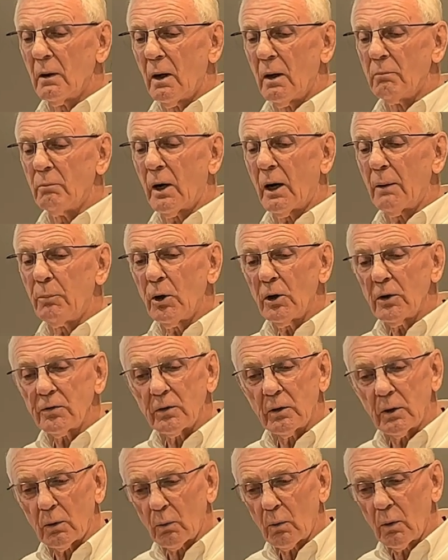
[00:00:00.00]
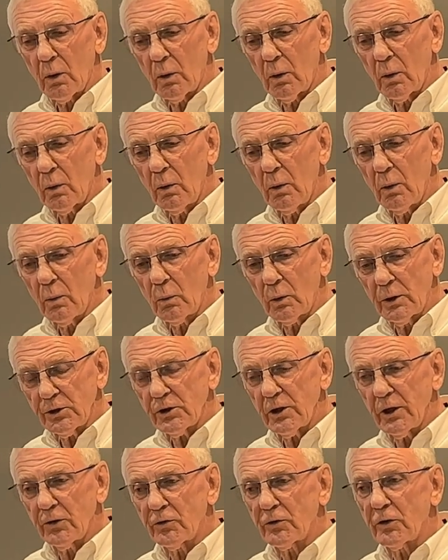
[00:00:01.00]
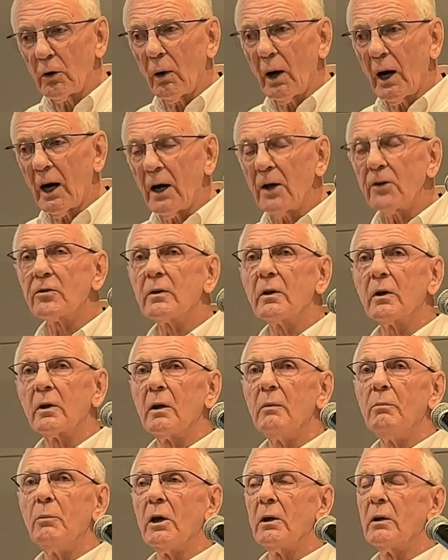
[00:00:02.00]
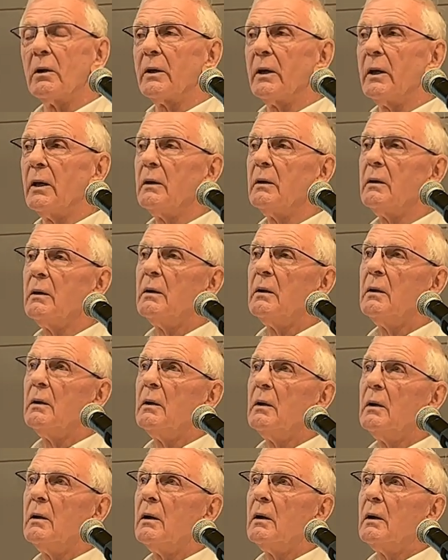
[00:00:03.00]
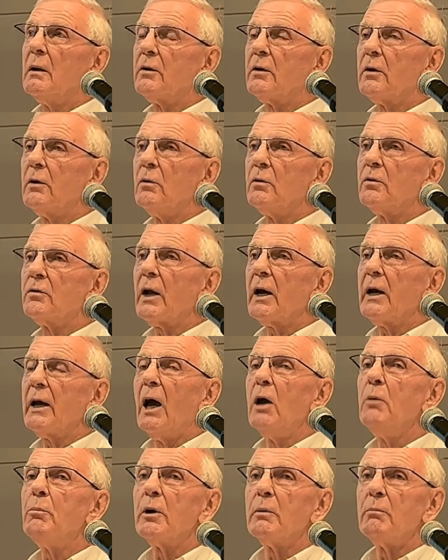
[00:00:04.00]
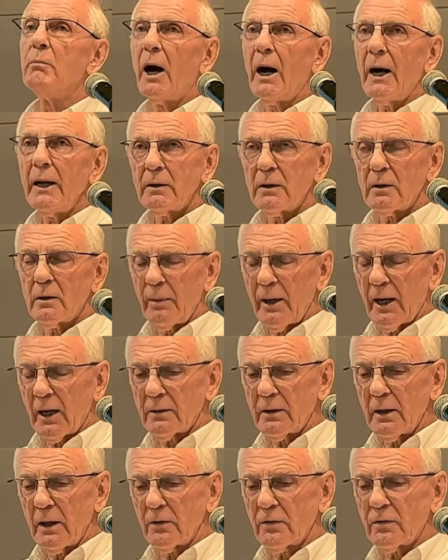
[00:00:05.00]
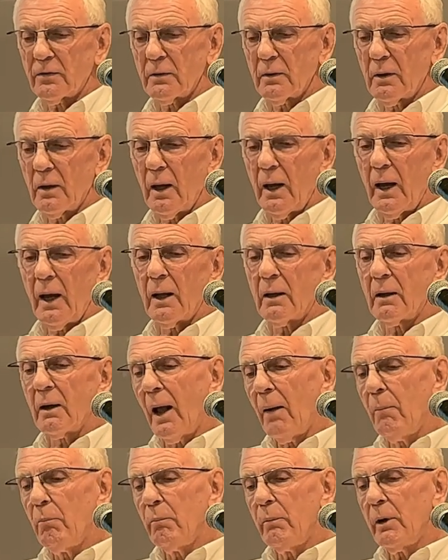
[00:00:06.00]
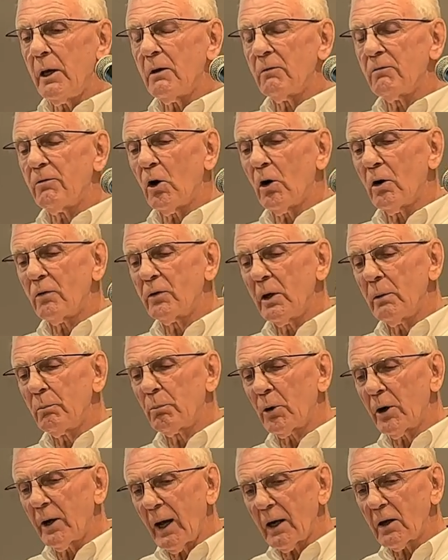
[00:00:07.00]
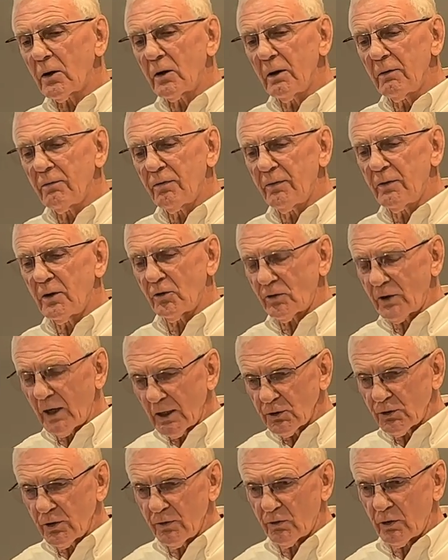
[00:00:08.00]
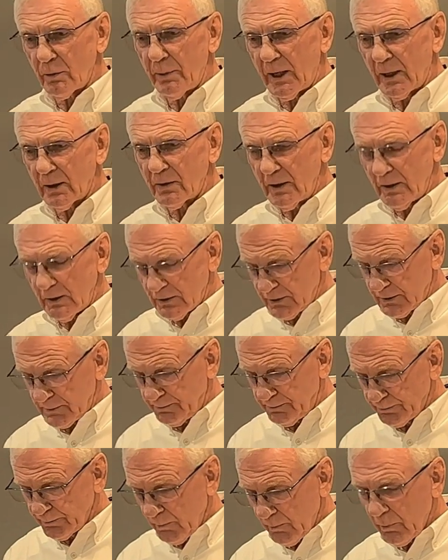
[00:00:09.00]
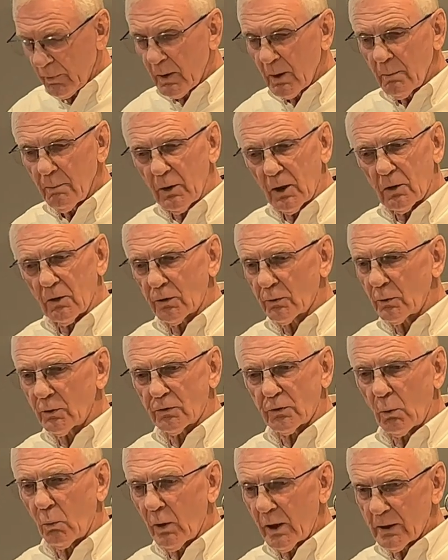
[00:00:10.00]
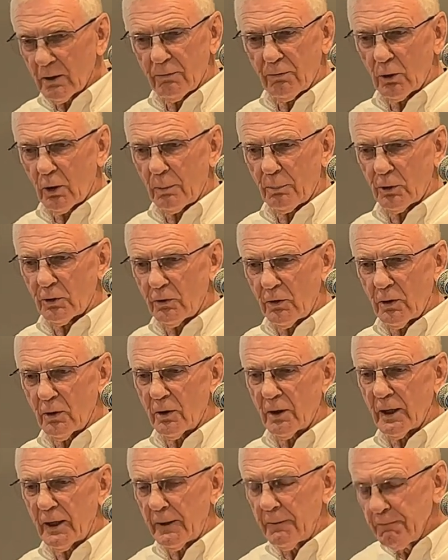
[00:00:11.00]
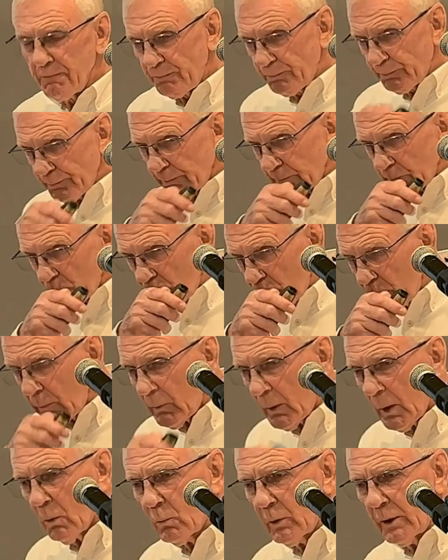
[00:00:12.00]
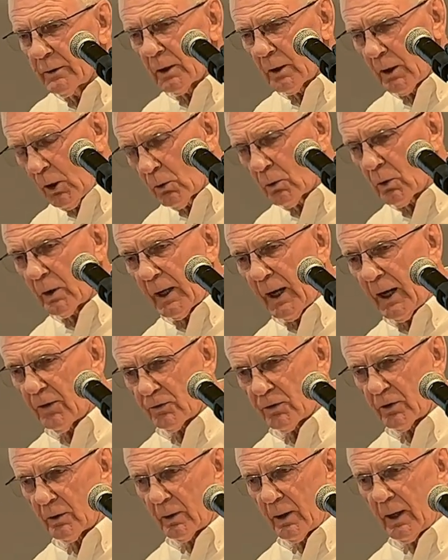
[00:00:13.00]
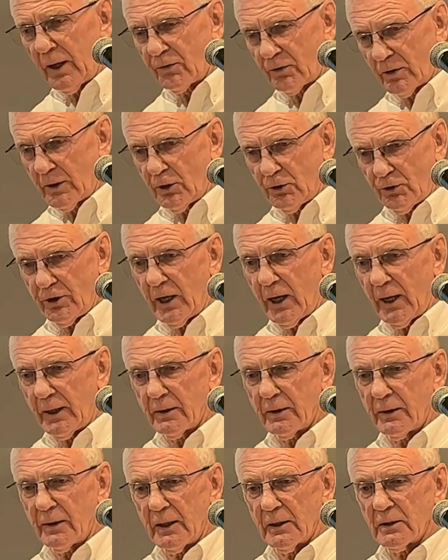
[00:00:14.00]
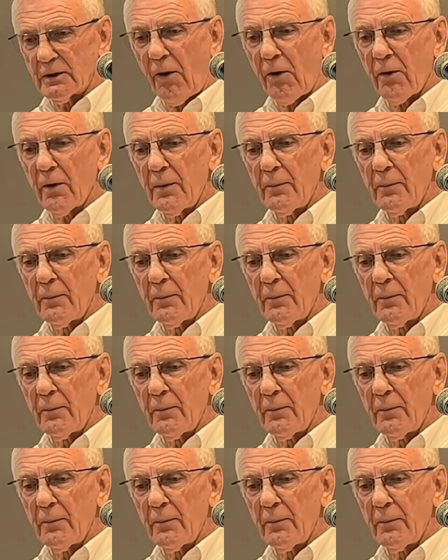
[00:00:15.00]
And my personal wish is to ask the community to stay open-minded about this and be involved in productive discussions about this, because it's a wonderful opportunity when the local council has initiated this.